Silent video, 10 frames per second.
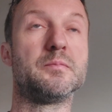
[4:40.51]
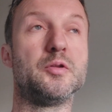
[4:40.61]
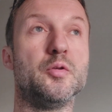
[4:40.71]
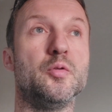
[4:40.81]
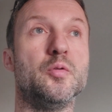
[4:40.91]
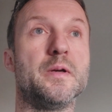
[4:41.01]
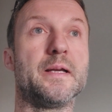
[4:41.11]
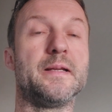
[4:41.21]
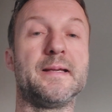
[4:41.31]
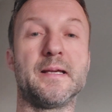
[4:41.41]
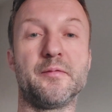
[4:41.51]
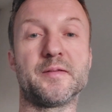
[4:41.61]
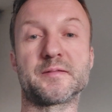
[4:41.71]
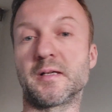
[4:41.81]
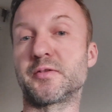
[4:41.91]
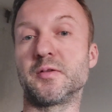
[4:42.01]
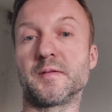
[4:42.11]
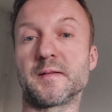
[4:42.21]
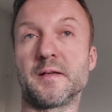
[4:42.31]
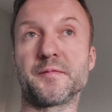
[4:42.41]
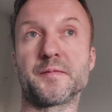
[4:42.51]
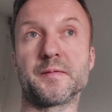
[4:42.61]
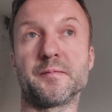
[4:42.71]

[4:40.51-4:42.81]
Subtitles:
do any heavy structural stuff,